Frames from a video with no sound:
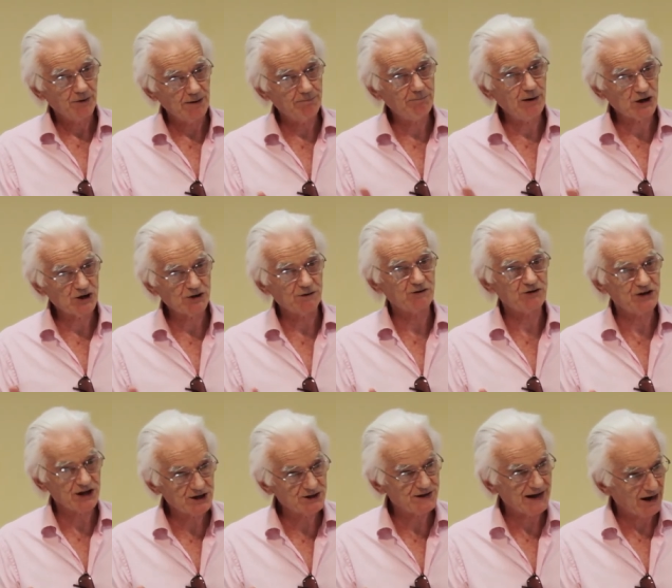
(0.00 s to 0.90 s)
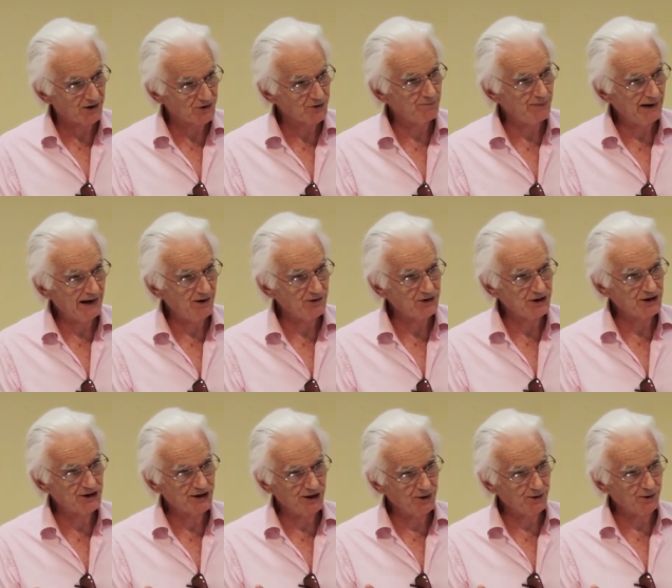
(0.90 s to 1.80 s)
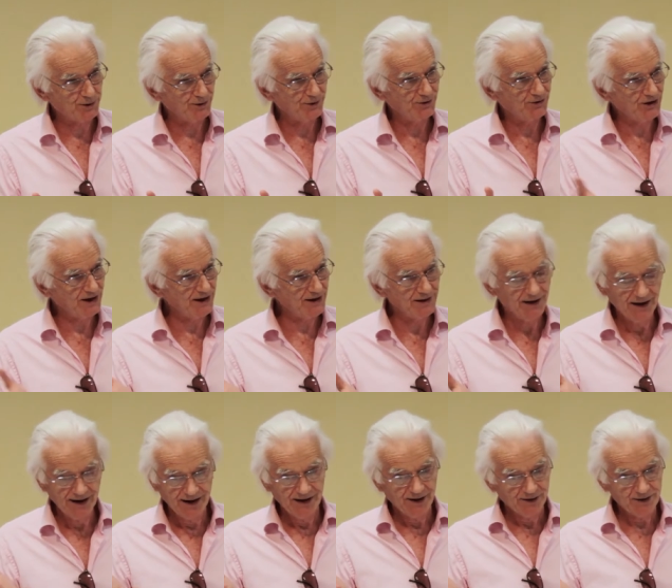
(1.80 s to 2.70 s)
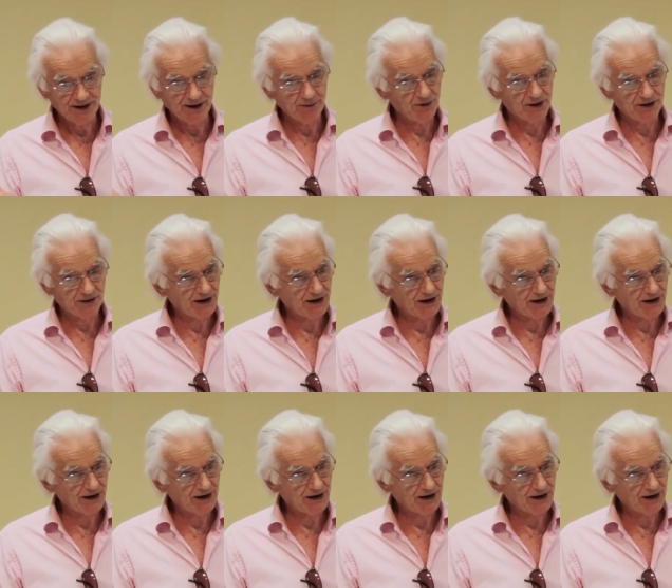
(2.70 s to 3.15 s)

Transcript: with a budget of £6,000 in total. So, with